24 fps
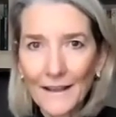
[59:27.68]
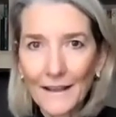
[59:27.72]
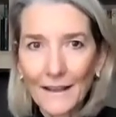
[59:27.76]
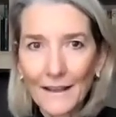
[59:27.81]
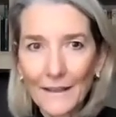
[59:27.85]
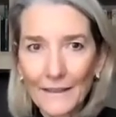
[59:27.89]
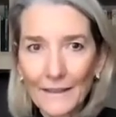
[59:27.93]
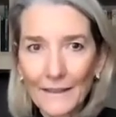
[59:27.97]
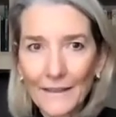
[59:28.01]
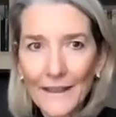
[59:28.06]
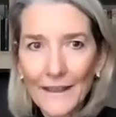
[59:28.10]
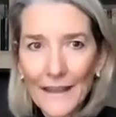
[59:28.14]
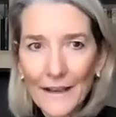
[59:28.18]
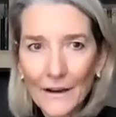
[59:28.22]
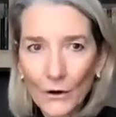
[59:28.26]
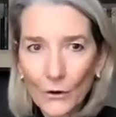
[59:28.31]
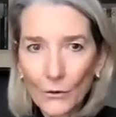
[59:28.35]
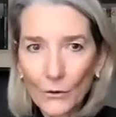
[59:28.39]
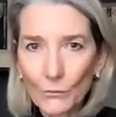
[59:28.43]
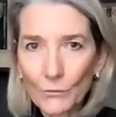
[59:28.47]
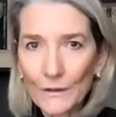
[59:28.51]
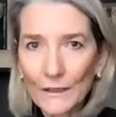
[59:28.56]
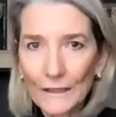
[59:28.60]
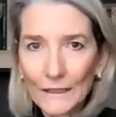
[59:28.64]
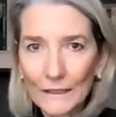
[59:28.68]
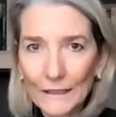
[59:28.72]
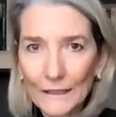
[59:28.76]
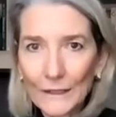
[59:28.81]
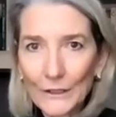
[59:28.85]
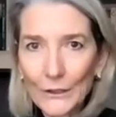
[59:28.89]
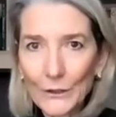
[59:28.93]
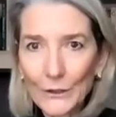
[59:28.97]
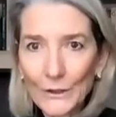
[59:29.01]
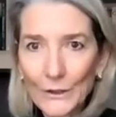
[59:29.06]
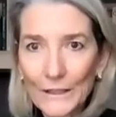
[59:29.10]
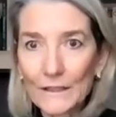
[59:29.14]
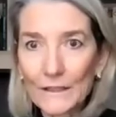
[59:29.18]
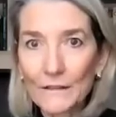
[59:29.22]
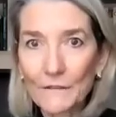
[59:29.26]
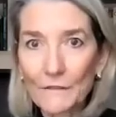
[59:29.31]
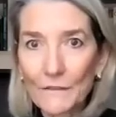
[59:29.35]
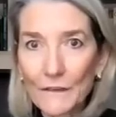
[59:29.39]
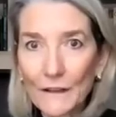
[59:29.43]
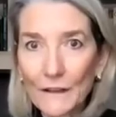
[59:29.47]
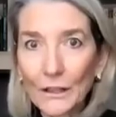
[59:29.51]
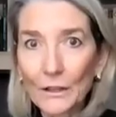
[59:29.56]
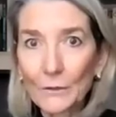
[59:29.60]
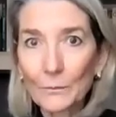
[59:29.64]
they are really good at
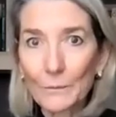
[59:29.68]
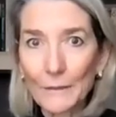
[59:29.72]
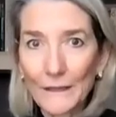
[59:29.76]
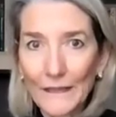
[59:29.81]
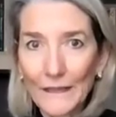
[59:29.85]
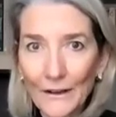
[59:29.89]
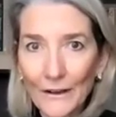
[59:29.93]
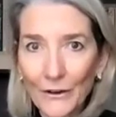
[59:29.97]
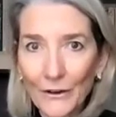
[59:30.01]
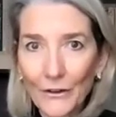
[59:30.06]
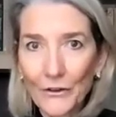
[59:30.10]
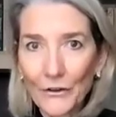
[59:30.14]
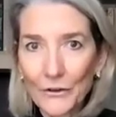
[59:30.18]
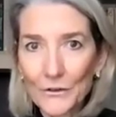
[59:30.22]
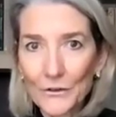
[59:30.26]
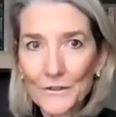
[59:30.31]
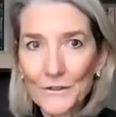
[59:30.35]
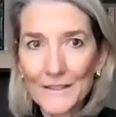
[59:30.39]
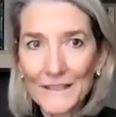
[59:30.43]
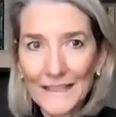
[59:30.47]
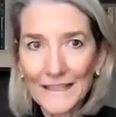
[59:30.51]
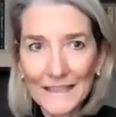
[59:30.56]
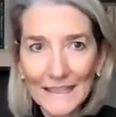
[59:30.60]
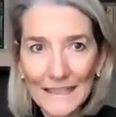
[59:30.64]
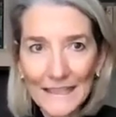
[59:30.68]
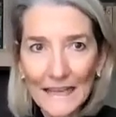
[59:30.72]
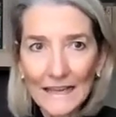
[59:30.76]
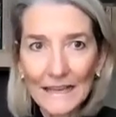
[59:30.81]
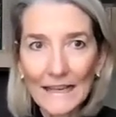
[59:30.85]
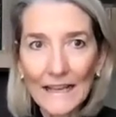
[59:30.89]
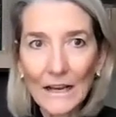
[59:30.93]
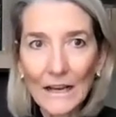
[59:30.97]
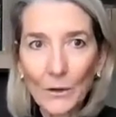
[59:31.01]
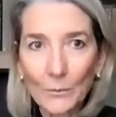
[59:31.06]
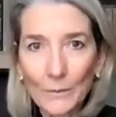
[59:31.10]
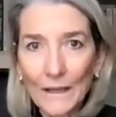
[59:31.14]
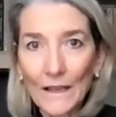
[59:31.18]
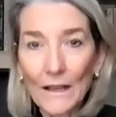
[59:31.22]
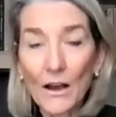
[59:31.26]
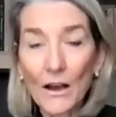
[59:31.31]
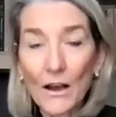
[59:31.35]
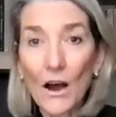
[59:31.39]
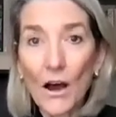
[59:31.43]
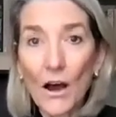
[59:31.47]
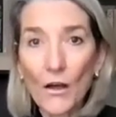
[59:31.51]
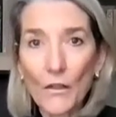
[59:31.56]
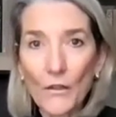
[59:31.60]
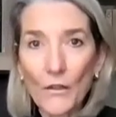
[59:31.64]
developing others and helping
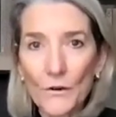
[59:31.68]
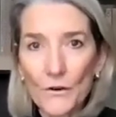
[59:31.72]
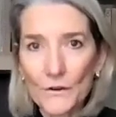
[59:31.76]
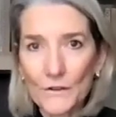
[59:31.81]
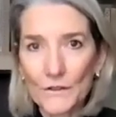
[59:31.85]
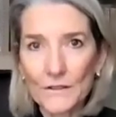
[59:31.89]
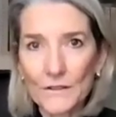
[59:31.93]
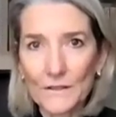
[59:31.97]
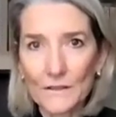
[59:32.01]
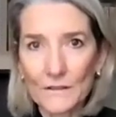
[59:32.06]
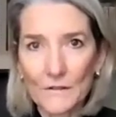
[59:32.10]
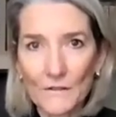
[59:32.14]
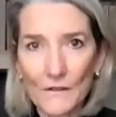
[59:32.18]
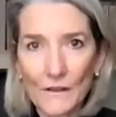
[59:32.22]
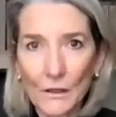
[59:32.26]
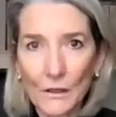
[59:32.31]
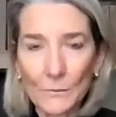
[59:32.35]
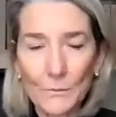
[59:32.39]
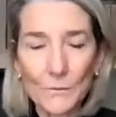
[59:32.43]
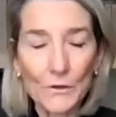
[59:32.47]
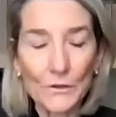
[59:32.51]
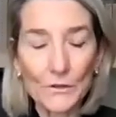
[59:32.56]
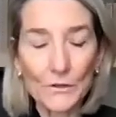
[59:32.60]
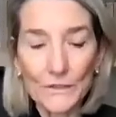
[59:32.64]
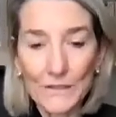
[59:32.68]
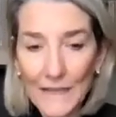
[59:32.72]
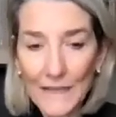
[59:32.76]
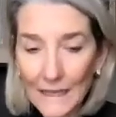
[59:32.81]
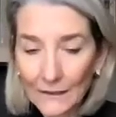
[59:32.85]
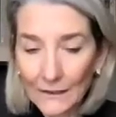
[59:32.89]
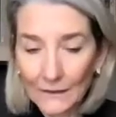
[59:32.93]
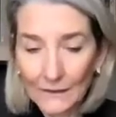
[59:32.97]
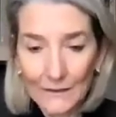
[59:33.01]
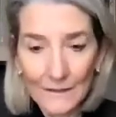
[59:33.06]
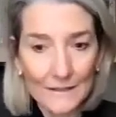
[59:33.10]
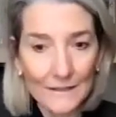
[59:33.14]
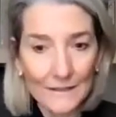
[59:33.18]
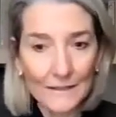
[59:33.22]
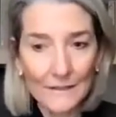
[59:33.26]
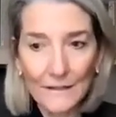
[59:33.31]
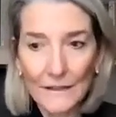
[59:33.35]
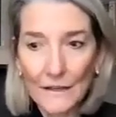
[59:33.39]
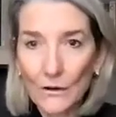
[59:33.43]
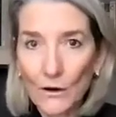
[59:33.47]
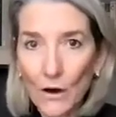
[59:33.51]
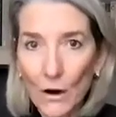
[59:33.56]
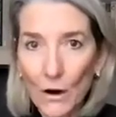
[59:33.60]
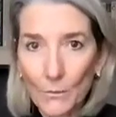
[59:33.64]
others develop their talents and
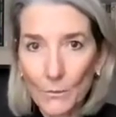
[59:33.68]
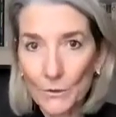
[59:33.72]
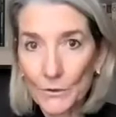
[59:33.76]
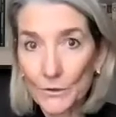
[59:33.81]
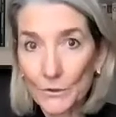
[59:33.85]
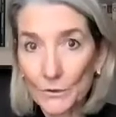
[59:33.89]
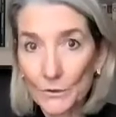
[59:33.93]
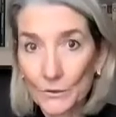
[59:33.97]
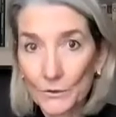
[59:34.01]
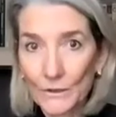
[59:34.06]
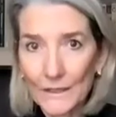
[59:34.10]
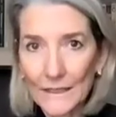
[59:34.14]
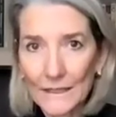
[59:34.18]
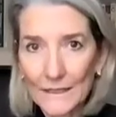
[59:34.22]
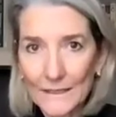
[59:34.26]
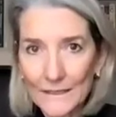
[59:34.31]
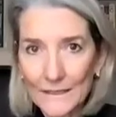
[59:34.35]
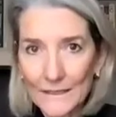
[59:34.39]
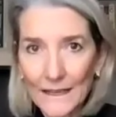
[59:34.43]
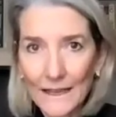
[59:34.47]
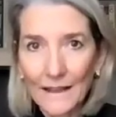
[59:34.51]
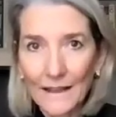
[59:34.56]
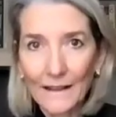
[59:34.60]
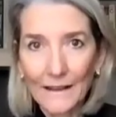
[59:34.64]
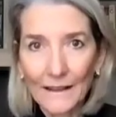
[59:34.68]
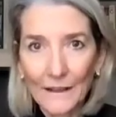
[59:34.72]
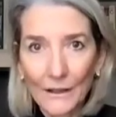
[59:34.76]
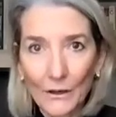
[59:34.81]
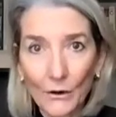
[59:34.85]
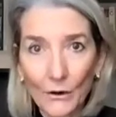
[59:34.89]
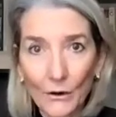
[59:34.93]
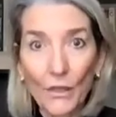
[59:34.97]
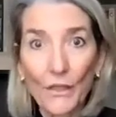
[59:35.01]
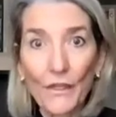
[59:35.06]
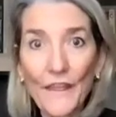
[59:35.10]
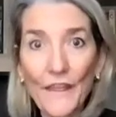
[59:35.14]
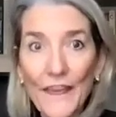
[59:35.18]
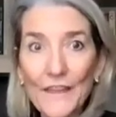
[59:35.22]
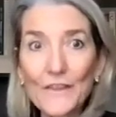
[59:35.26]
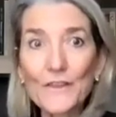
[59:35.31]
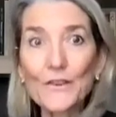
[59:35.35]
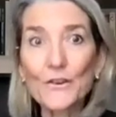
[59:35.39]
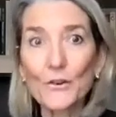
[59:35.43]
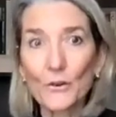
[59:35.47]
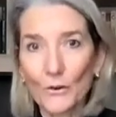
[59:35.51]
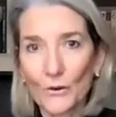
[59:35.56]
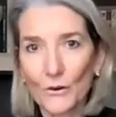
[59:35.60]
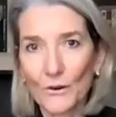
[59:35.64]
their opportunities, then
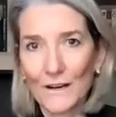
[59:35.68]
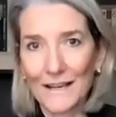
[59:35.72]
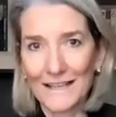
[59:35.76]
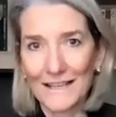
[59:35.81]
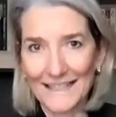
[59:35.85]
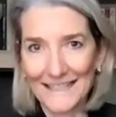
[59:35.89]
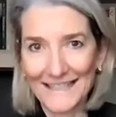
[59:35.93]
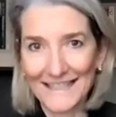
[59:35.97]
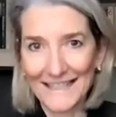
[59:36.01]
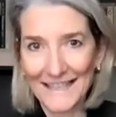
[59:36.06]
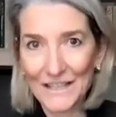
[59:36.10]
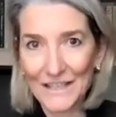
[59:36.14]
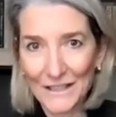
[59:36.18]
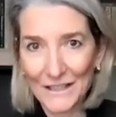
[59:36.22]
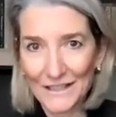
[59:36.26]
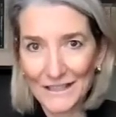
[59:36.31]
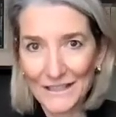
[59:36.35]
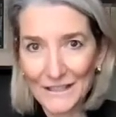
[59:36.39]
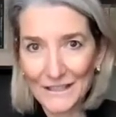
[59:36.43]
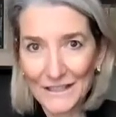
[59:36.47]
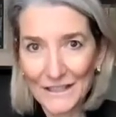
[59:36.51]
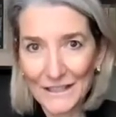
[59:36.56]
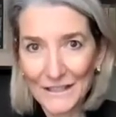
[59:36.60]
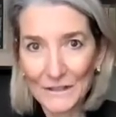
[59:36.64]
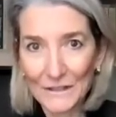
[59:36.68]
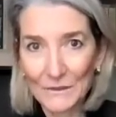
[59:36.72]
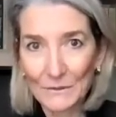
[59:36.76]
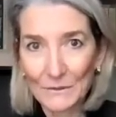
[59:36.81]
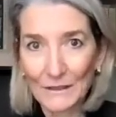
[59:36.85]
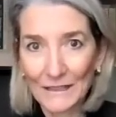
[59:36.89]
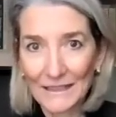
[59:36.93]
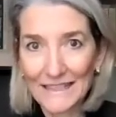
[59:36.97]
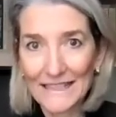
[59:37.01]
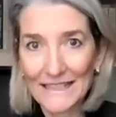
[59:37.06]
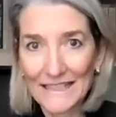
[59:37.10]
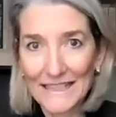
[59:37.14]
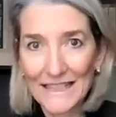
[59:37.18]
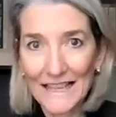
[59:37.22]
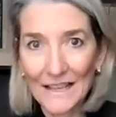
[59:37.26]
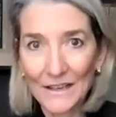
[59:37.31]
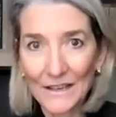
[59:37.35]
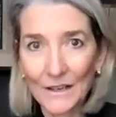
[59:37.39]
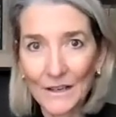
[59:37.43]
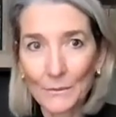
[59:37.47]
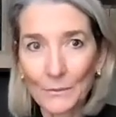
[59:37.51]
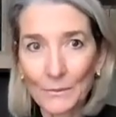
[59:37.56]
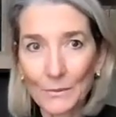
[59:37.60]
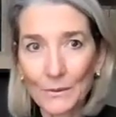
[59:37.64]
your organization is really set
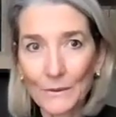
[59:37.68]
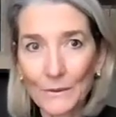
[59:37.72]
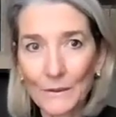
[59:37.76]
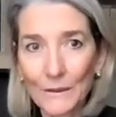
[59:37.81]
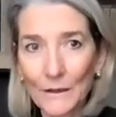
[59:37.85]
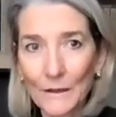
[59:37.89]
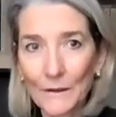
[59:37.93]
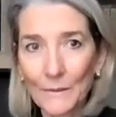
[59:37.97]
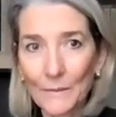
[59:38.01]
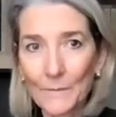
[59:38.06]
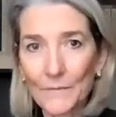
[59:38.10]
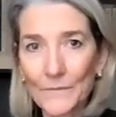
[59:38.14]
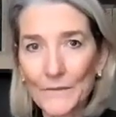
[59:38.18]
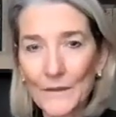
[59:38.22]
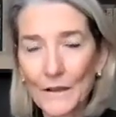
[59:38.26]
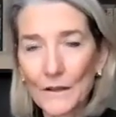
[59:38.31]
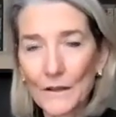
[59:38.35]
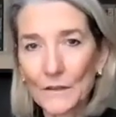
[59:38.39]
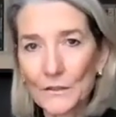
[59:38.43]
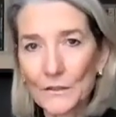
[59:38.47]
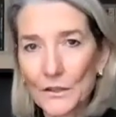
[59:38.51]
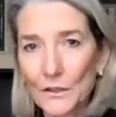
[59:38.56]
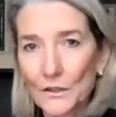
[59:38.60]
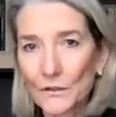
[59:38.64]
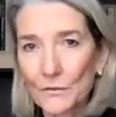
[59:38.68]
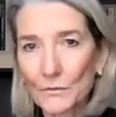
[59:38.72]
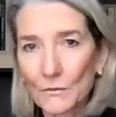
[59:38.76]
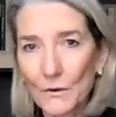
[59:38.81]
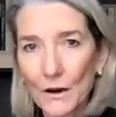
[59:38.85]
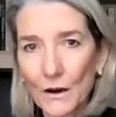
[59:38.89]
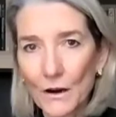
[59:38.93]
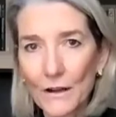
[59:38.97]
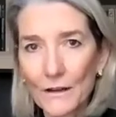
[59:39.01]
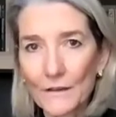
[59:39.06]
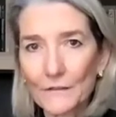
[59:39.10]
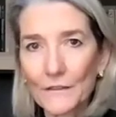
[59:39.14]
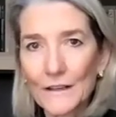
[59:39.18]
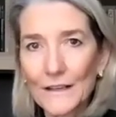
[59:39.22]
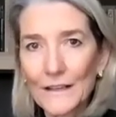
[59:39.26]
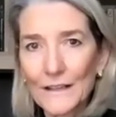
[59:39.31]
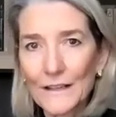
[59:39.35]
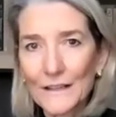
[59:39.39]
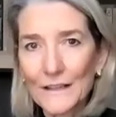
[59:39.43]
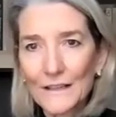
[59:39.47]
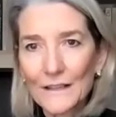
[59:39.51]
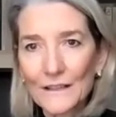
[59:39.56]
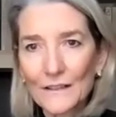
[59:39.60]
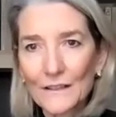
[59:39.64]
up to thrive.
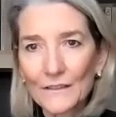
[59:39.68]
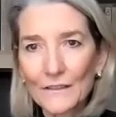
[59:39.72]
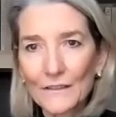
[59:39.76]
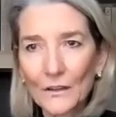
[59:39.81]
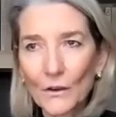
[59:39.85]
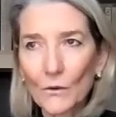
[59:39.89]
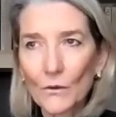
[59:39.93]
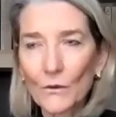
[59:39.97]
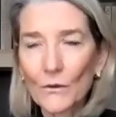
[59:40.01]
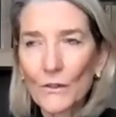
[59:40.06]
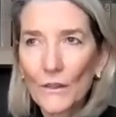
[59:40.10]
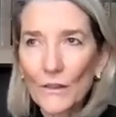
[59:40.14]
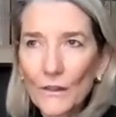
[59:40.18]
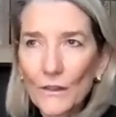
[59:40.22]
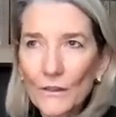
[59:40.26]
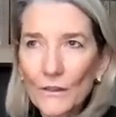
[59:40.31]
So,